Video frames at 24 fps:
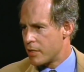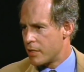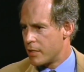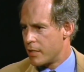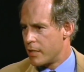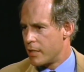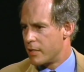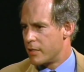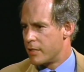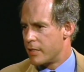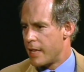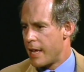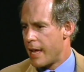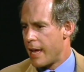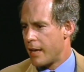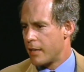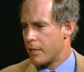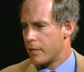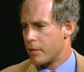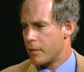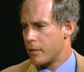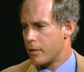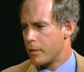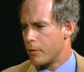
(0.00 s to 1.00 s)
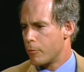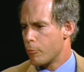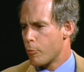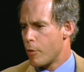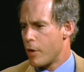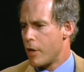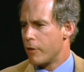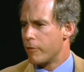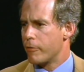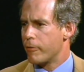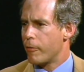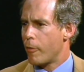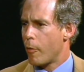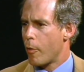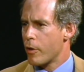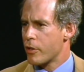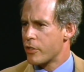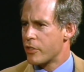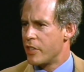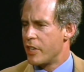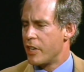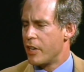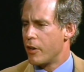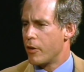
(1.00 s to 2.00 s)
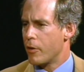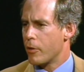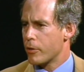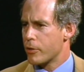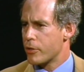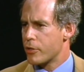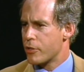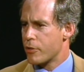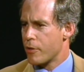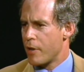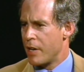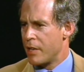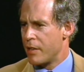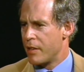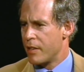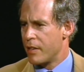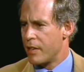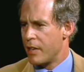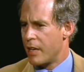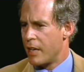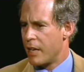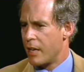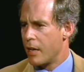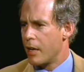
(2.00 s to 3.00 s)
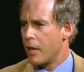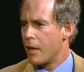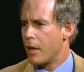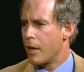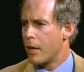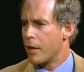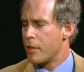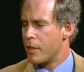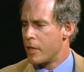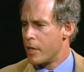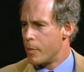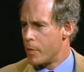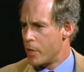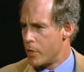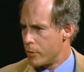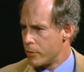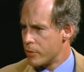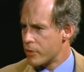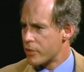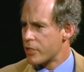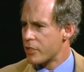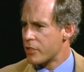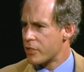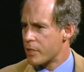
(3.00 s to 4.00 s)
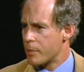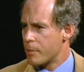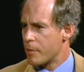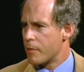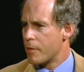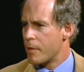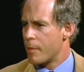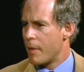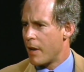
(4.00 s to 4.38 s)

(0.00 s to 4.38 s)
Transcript: is that reinforcing or strengthening the immune system of the